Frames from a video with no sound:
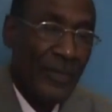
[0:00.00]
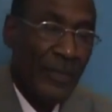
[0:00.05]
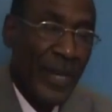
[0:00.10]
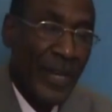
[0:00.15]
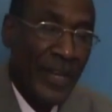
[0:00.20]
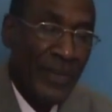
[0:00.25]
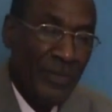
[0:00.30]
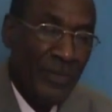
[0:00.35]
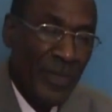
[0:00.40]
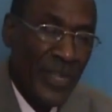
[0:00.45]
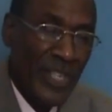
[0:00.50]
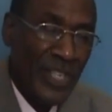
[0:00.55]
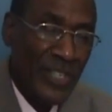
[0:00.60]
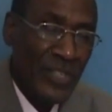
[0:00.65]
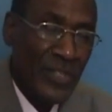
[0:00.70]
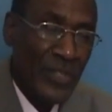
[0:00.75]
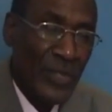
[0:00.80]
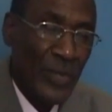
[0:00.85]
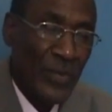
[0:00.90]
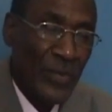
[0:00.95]
by
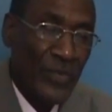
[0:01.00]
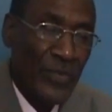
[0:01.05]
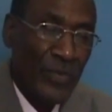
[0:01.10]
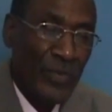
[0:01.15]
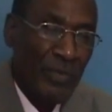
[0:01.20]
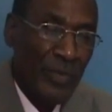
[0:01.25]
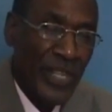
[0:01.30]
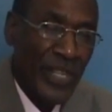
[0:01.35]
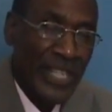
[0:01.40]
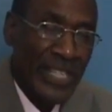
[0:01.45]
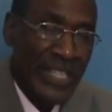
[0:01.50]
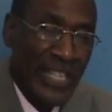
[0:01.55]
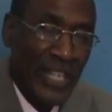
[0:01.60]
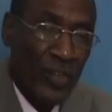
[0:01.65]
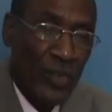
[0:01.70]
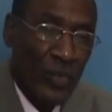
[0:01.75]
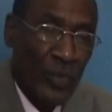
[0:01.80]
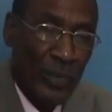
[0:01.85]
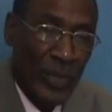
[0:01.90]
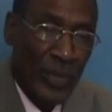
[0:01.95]
means of
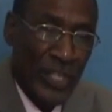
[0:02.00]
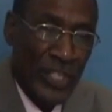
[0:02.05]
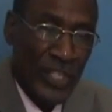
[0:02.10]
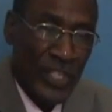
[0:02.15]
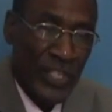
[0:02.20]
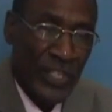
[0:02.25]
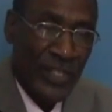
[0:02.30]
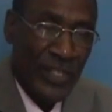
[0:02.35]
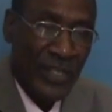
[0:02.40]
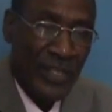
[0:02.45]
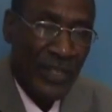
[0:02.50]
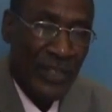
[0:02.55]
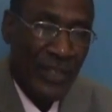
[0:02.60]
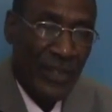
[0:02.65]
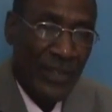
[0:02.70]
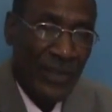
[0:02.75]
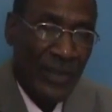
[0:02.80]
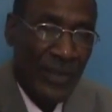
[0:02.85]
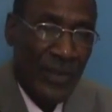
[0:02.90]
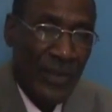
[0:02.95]
military occupation
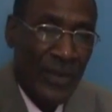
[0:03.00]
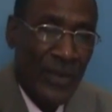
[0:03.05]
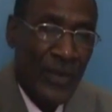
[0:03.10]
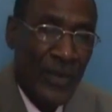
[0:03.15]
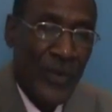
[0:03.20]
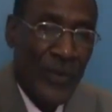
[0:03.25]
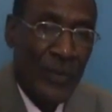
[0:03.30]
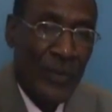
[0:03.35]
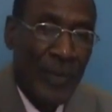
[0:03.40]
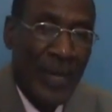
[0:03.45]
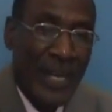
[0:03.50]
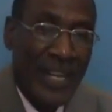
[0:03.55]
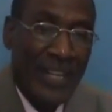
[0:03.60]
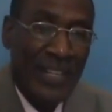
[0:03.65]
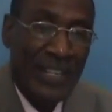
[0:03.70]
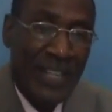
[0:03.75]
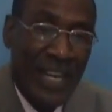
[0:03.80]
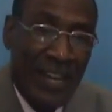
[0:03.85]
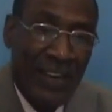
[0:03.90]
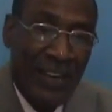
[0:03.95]
or by
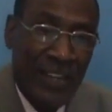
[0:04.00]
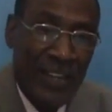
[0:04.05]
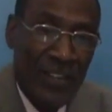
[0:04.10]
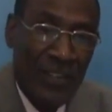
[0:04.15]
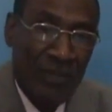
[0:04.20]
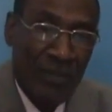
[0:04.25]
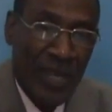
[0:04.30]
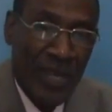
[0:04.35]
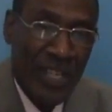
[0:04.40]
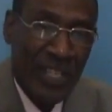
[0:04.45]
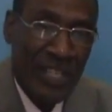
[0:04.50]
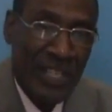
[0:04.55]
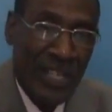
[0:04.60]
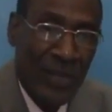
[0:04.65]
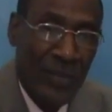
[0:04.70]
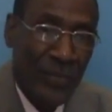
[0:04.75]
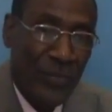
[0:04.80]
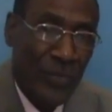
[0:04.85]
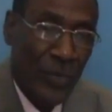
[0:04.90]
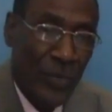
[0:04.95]
direct measure
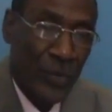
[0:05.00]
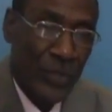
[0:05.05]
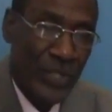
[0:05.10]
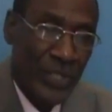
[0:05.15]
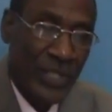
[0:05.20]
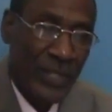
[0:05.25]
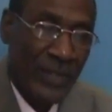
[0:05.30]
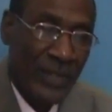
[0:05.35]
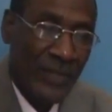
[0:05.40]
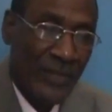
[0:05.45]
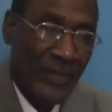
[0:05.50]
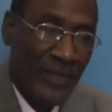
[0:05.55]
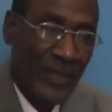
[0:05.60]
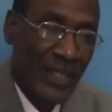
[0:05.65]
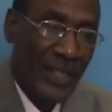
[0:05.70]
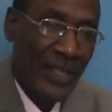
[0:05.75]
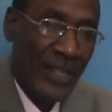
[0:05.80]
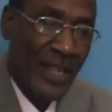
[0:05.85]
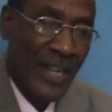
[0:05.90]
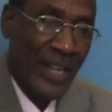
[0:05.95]
of force,
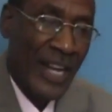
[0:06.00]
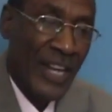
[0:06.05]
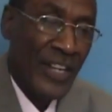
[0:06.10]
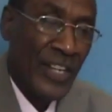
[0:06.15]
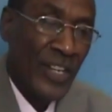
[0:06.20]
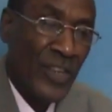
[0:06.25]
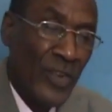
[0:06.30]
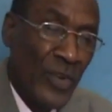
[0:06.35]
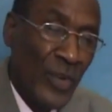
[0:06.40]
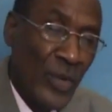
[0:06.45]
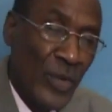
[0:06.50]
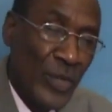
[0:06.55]
and